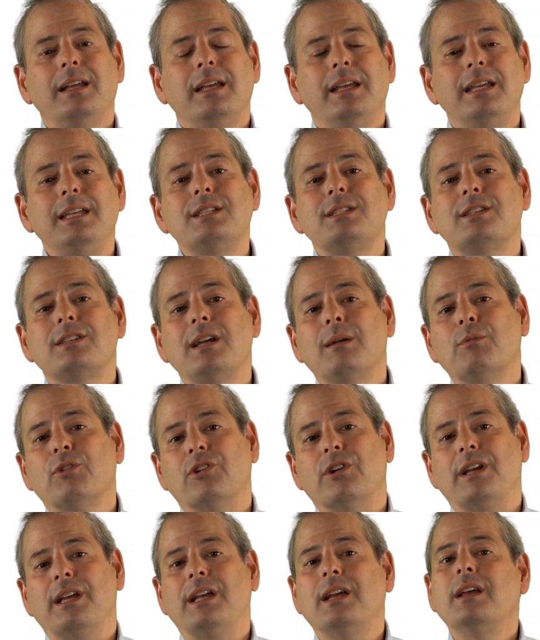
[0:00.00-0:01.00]
In
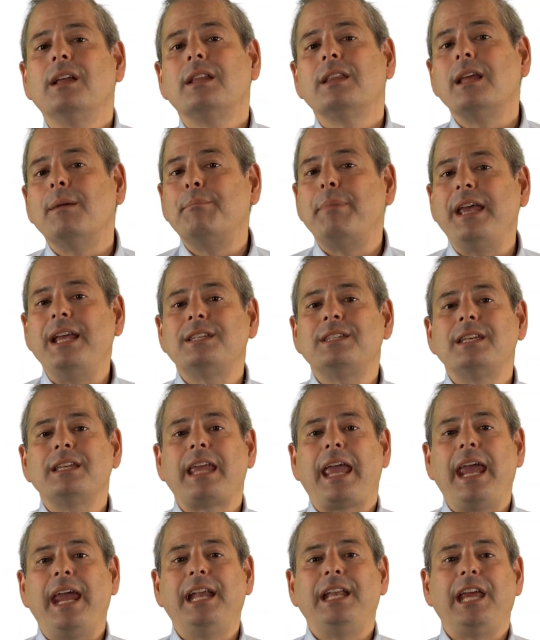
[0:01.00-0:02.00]
summary, the basic
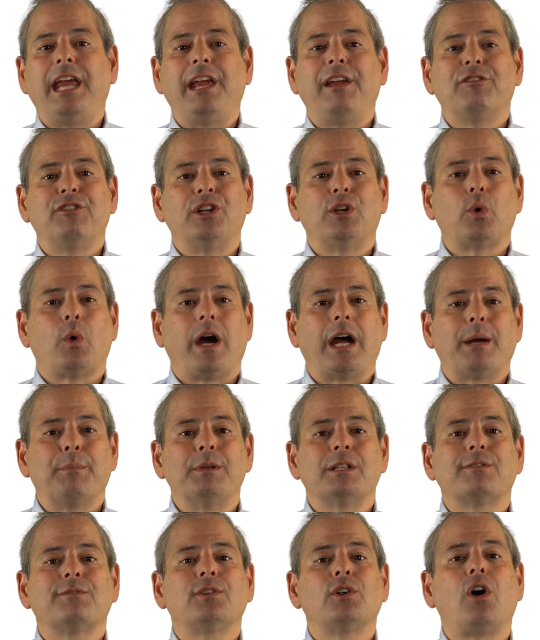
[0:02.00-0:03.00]
ADA
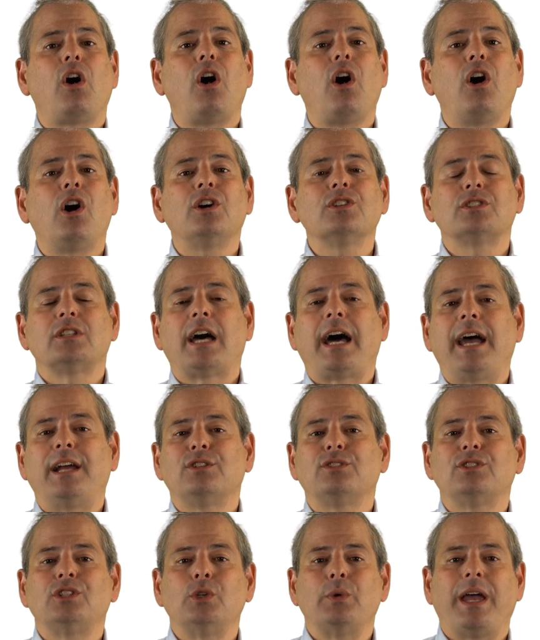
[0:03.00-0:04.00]
requirements for all
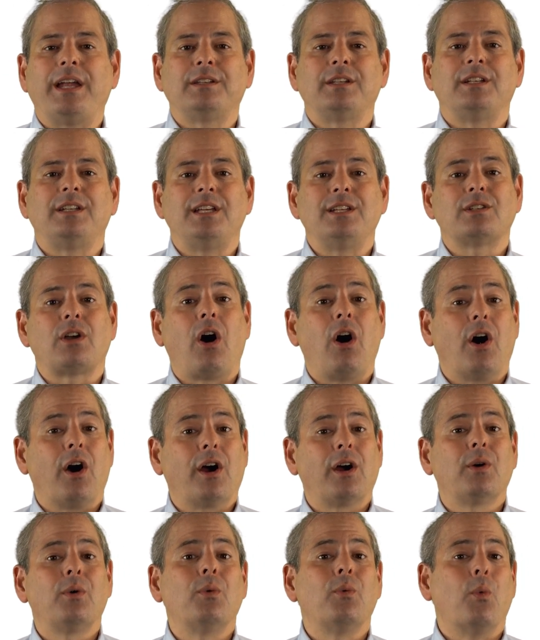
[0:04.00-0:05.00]
Title II entities
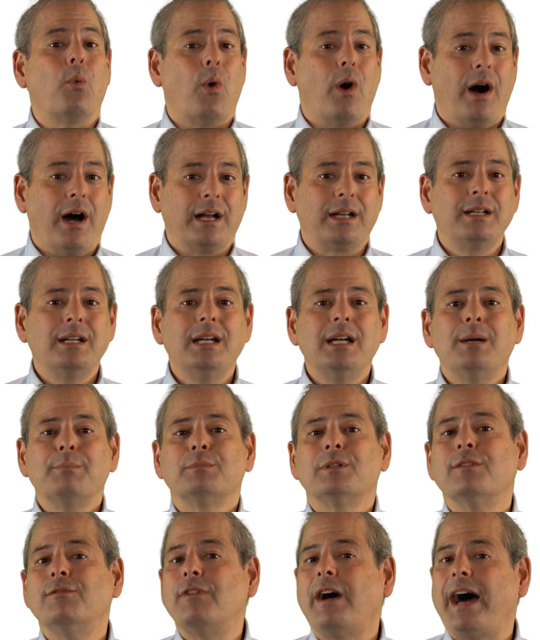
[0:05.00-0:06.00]
are 1.
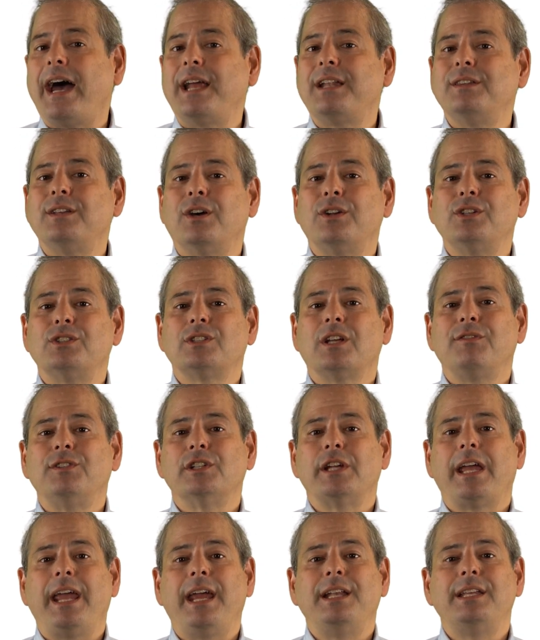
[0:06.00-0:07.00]
Provide notice of
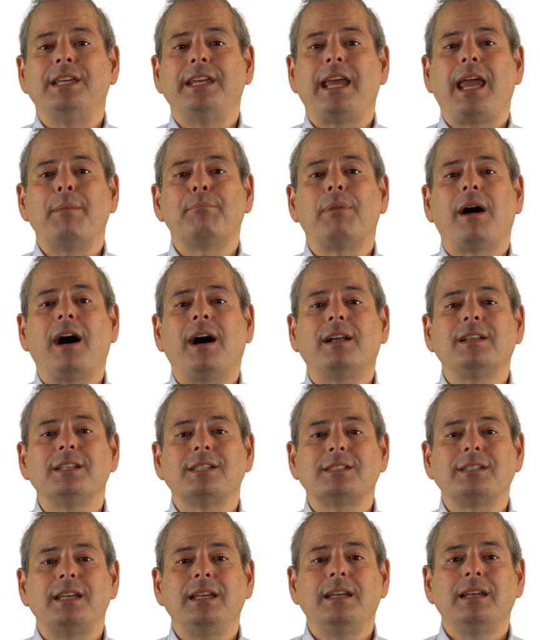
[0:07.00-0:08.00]
your ADA
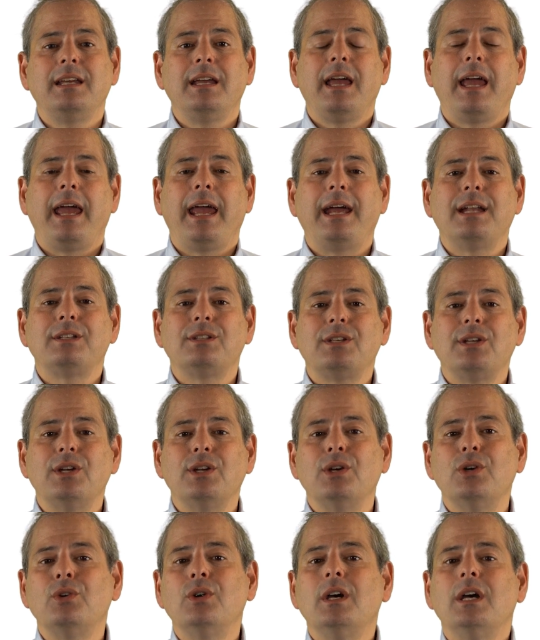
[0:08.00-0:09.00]
policy, and
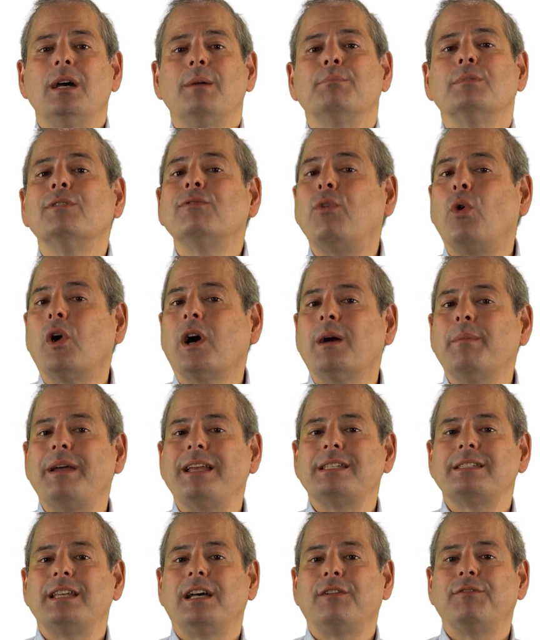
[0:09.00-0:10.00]
2. Perform a
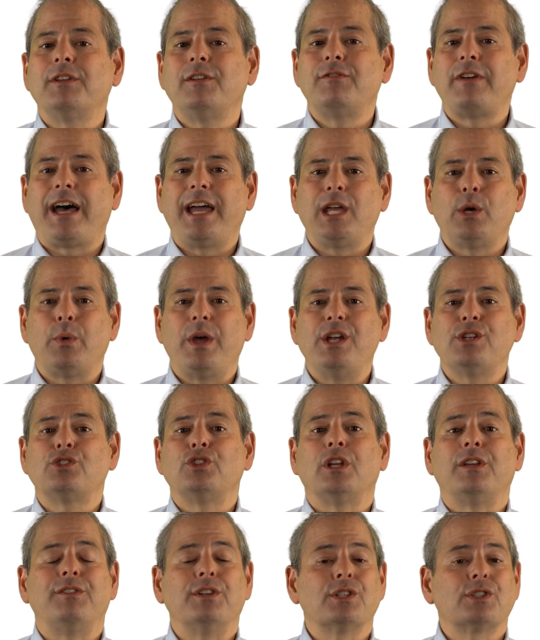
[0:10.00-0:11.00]
self-evaluation
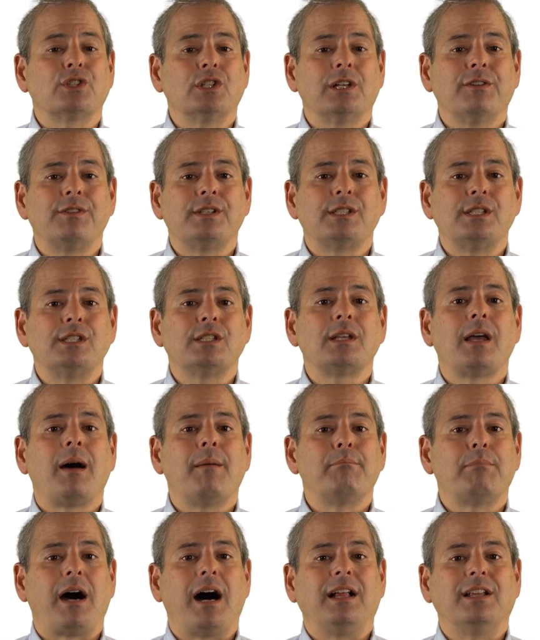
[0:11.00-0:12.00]
of your services,
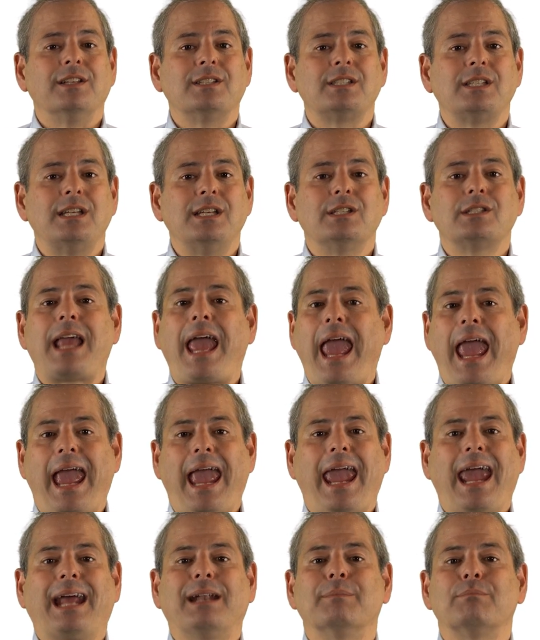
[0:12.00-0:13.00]
policies,
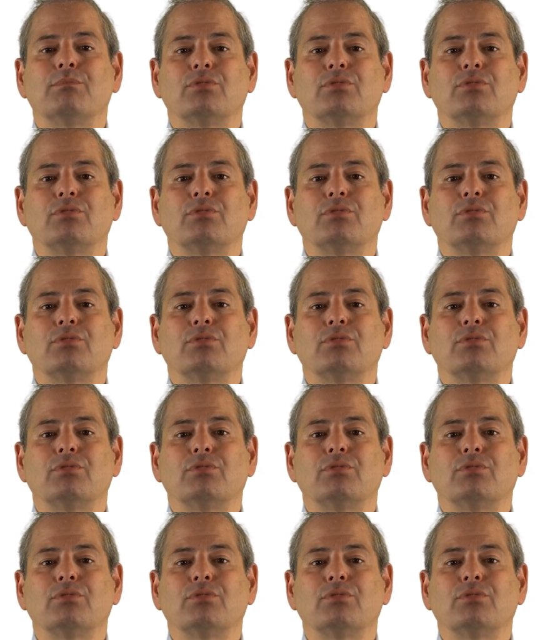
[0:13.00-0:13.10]
and